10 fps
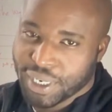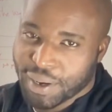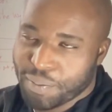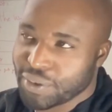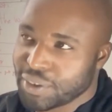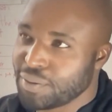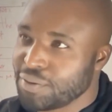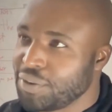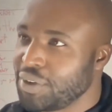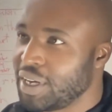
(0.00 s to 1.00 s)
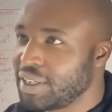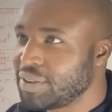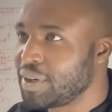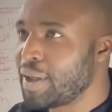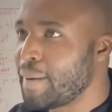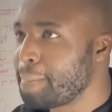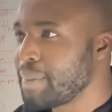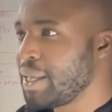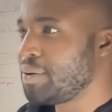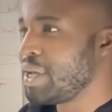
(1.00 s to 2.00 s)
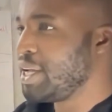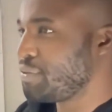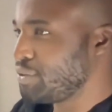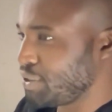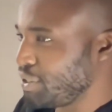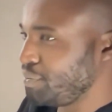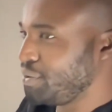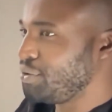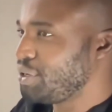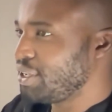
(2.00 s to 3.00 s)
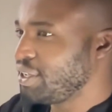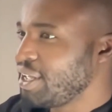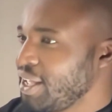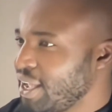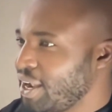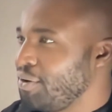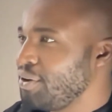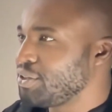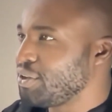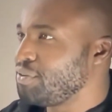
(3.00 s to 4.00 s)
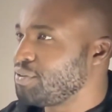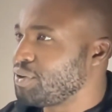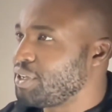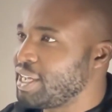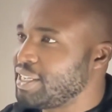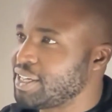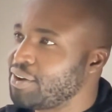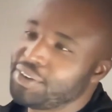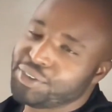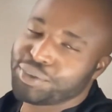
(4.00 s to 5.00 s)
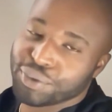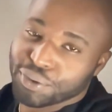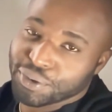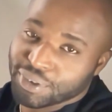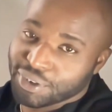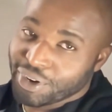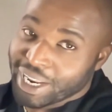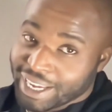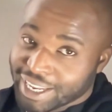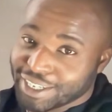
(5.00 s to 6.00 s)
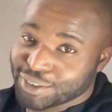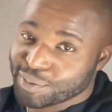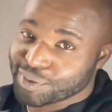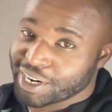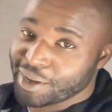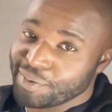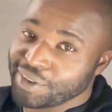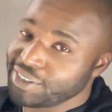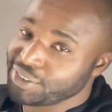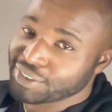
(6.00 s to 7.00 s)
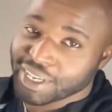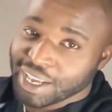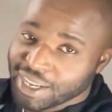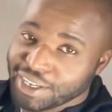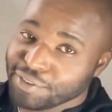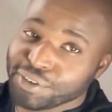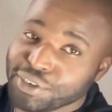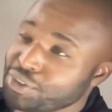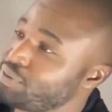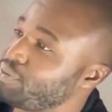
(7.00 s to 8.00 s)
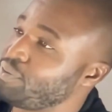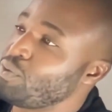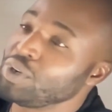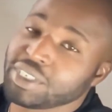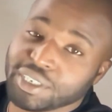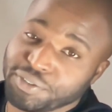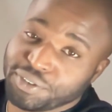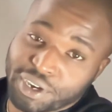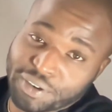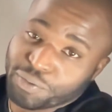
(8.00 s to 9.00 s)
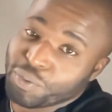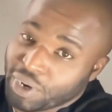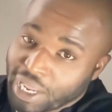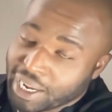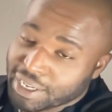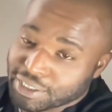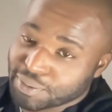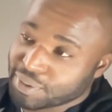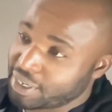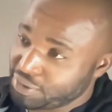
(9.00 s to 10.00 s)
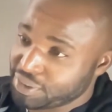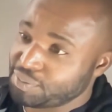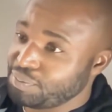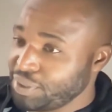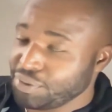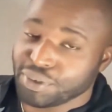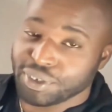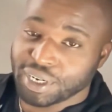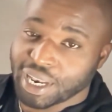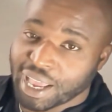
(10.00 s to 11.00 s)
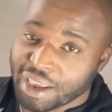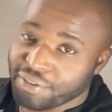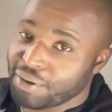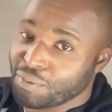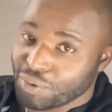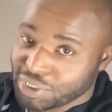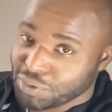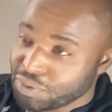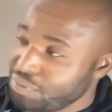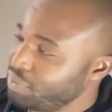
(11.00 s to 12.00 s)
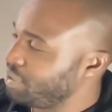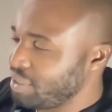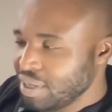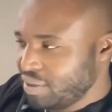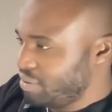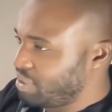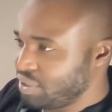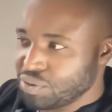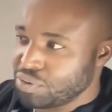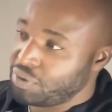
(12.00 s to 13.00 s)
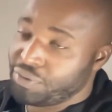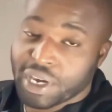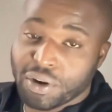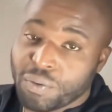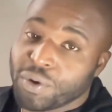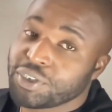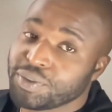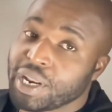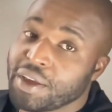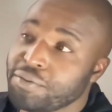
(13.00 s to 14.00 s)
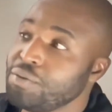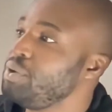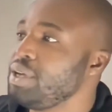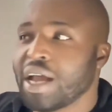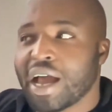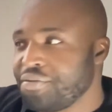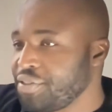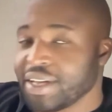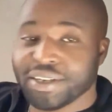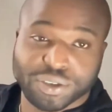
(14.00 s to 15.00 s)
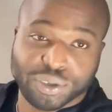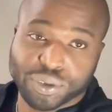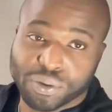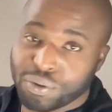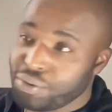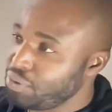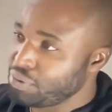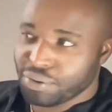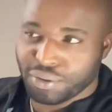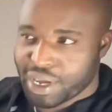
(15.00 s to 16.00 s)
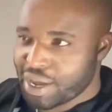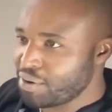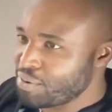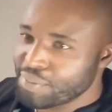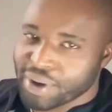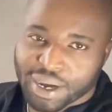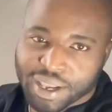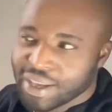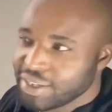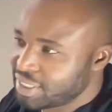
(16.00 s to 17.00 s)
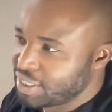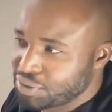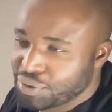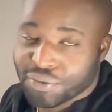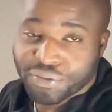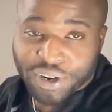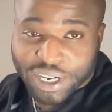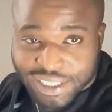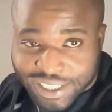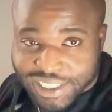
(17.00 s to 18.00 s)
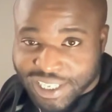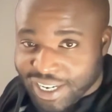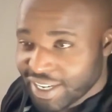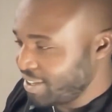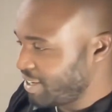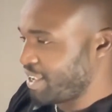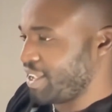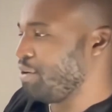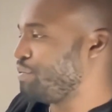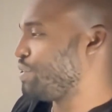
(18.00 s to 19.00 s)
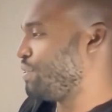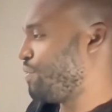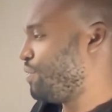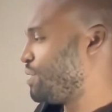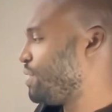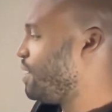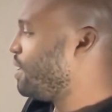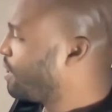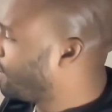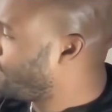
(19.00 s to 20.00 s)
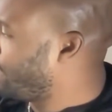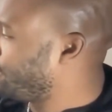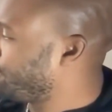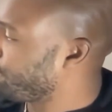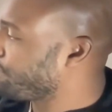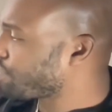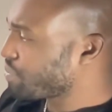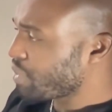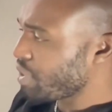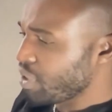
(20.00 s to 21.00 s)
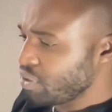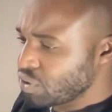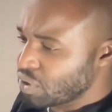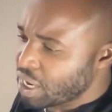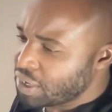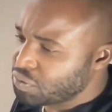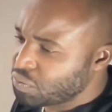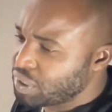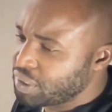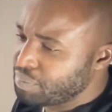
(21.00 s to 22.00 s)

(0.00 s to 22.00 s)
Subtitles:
that possible for you guys. Okay, thank you guys for joining me. I always love it when you guys are on the show, liking and subscribing, just even just watching. If you don't have to like and subscribe, just being on the live and watching with me is good. If you cannot watch it live with me after the show, you can go back, send to your friends, share. That helps a lot. All right. So how do we